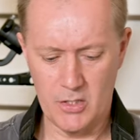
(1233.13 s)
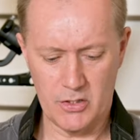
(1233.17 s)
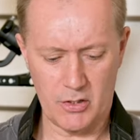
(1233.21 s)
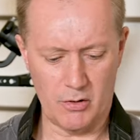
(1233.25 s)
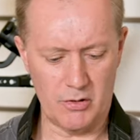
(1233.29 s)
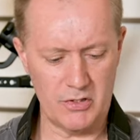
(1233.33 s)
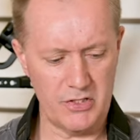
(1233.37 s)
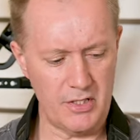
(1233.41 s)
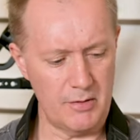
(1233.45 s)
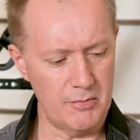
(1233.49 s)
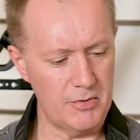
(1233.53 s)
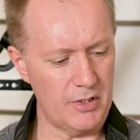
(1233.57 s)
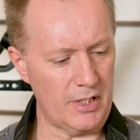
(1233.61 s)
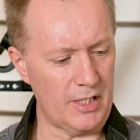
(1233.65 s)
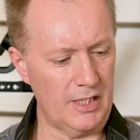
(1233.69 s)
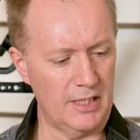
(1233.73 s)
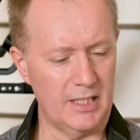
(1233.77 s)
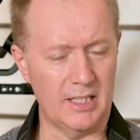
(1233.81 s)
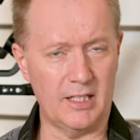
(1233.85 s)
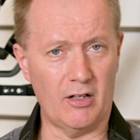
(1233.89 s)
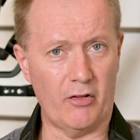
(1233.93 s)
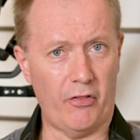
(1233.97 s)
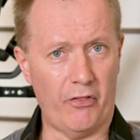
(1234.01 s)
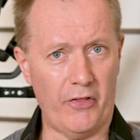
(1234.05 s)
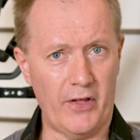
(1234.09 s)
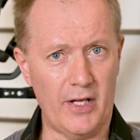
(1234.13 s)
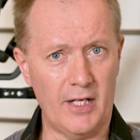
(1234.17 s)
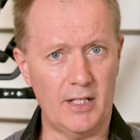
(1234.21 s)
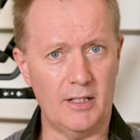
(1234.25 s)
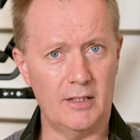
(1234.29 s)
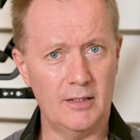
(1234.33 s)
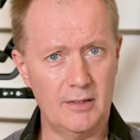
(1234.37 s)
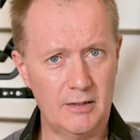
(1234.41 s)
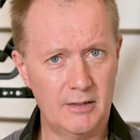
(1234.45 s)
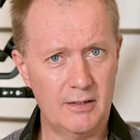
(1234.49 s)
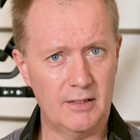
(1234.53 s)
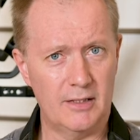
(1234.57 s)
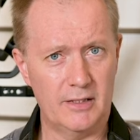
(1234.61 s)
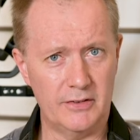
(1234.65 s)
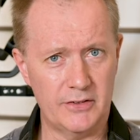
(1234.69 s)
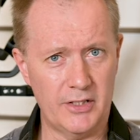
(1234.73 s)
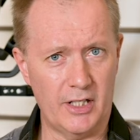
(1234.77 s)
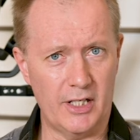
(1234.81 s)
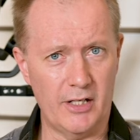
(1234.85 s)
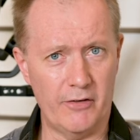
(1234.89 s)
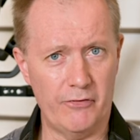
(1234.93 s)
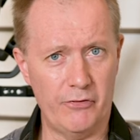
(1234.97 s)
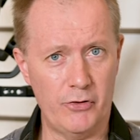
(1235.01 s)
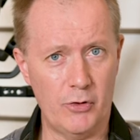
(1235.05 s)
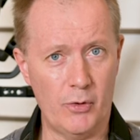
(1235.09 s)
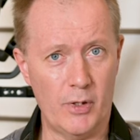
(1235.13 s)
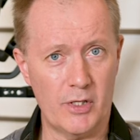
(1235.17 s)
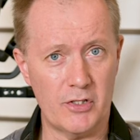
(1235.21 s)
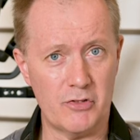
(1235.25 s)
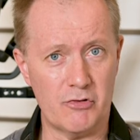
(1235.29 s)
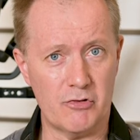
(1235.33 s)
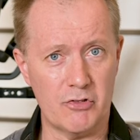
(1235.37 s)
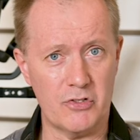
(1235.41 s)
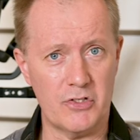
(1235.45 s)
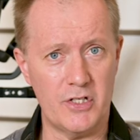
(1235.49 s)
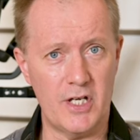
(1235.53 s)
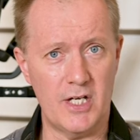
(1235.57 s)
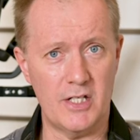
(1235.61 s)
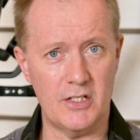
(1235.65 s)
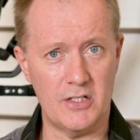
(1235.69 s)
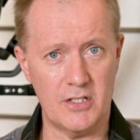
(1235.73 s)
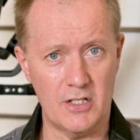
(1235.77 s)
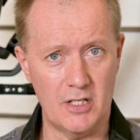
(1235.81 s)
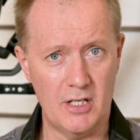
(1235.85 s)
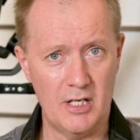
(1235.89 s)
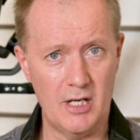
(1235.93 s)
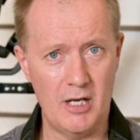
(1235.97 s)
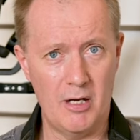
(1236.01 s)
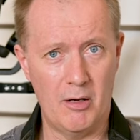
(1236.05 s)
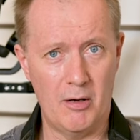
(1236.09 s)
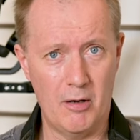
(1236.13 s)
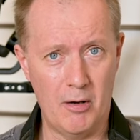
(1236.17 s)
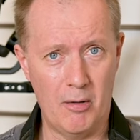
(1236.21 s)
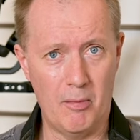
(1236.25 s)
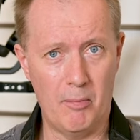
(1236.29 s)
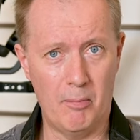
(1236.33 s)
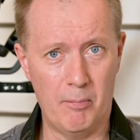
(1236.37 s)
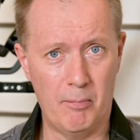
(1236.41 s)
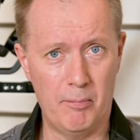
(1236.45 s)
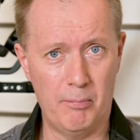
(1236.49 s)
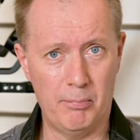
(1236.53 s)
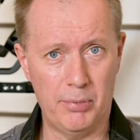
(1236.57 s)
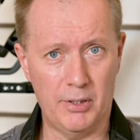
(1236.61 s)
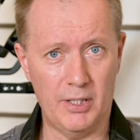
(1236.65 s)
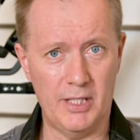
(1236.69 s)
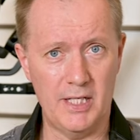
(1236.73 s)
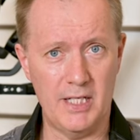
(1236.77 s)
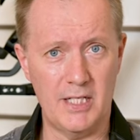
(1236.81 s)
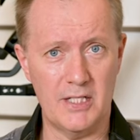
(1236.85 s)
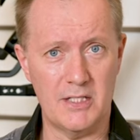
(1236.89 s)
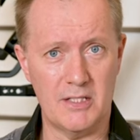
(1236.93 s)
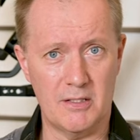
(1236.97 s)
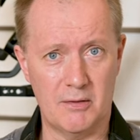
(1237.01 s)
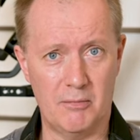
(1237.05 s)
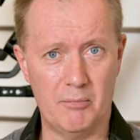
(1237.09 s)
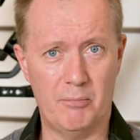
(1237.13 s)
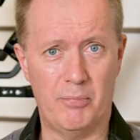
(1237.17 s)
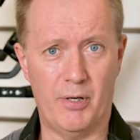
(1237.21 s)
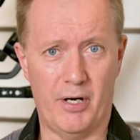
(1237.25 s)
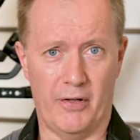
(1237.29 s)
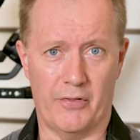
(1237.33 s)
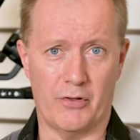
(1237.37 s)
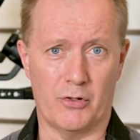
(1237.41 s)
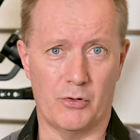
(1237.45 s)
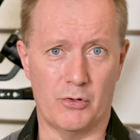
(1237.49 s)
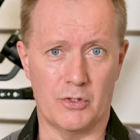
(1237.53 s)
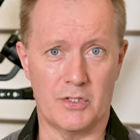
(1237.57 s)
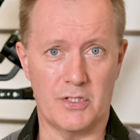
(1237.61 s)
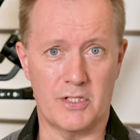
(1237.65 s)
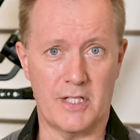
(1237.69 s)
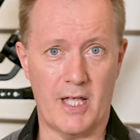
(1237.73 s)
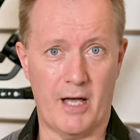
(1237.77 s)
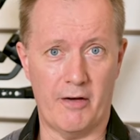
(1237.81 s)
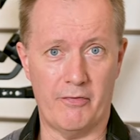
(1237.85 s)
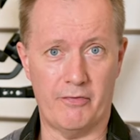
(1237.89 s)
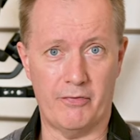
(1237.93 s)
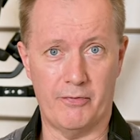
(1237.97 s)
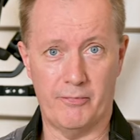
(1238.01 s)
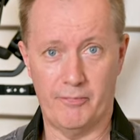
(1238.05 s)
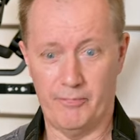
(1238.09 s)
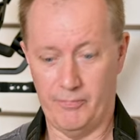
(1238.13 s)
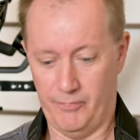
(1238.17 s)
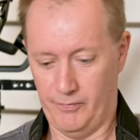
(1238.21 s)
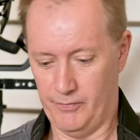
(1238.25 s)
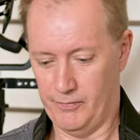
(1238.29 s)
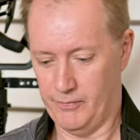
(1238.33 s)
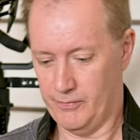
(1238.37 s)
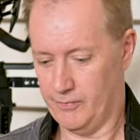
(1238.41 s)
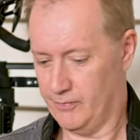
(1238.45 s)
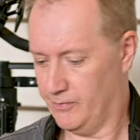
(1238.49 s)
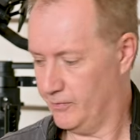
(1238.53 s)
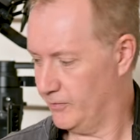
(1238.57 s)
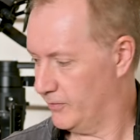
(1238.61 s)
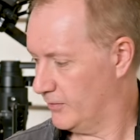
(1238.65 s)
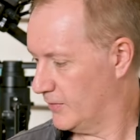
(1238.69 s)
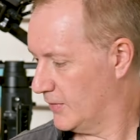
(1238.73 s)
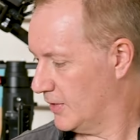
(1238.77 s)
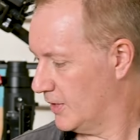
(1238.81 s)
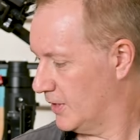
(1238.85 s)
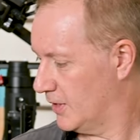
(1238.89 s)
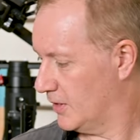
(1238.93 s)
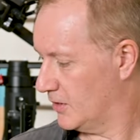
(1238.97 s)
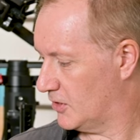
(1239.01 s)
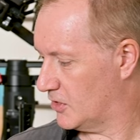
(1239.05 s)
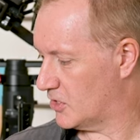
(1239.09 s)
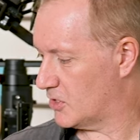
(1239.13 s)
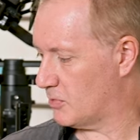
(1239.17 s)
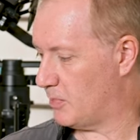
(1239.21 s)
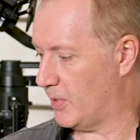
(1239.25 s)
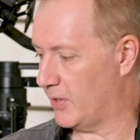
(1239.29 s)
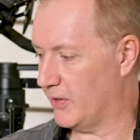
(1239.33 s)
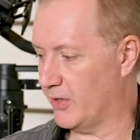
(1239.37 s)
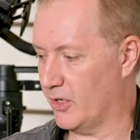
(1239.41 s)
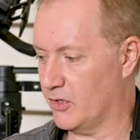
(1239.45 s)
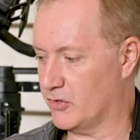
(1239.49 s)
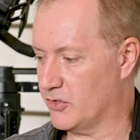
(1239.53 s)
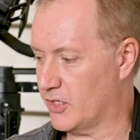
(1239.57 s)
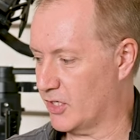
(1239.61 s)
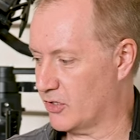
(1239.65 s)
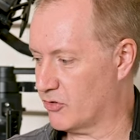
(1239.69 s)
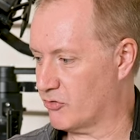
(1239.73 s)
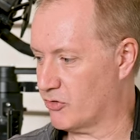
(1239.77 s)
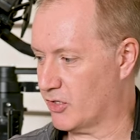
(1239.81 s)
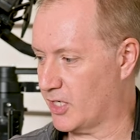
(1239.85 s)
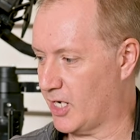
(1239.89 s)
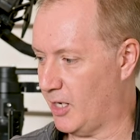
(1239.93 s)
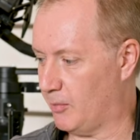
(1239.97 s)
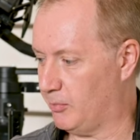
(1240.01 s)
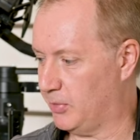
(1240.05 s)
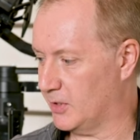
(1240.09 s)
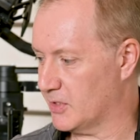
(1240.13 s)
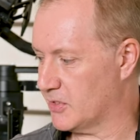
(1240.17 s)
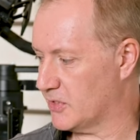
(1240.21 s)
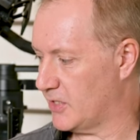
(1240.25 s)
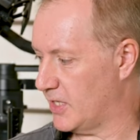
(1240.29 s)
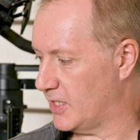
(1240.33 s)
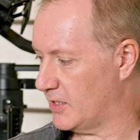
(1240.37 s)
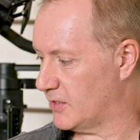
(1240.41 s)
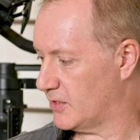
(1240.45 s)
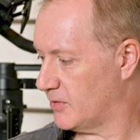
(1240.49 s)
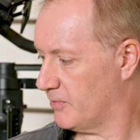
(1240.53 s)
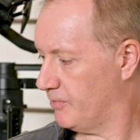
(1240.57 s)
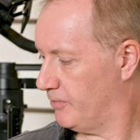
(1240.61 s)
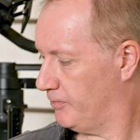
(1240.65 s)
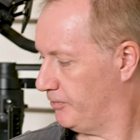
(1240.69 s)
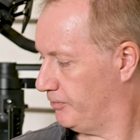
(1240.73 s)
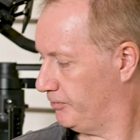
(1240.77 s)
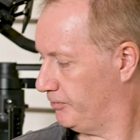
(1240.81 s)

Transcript: So it seems like a little thing, it's only a few extra cents. Please buy the good stuff. Just spend those extra couple of cents.